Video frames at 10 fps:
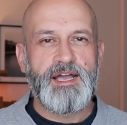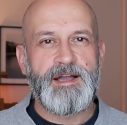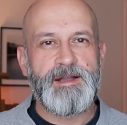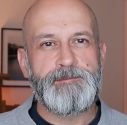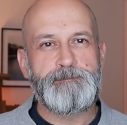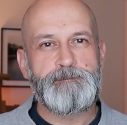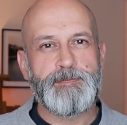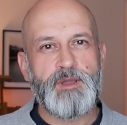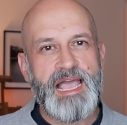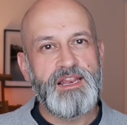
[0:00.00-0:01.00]

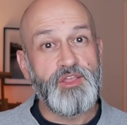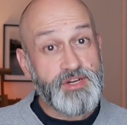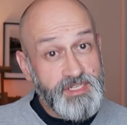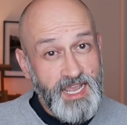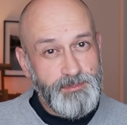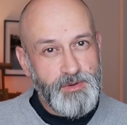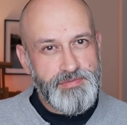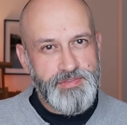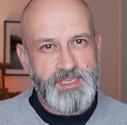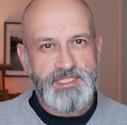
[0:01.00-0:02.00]
I learned a couple
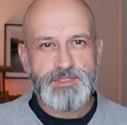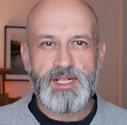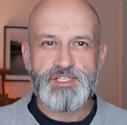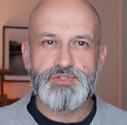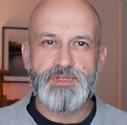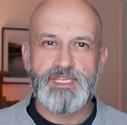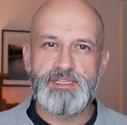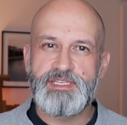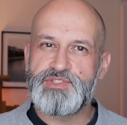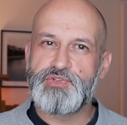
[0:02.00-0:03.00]
of things while shooting
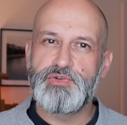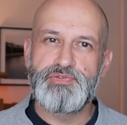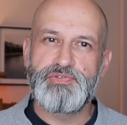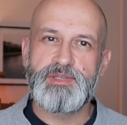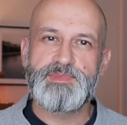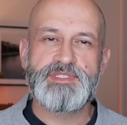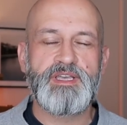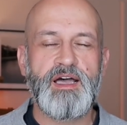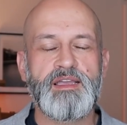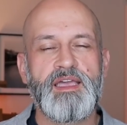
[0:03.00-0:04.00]
these two film
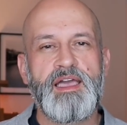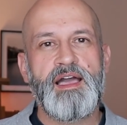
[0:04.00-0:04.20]
stock.